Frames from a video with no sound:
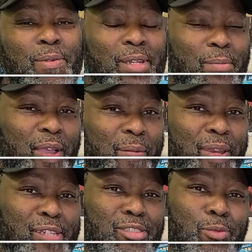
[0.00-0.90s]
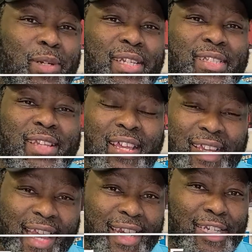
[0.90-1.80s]
and I'm coming at you with a
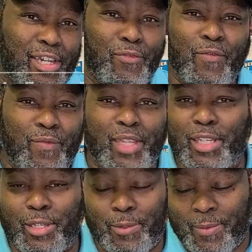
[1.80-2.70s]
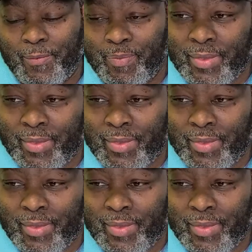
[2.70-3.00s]
kind of different video.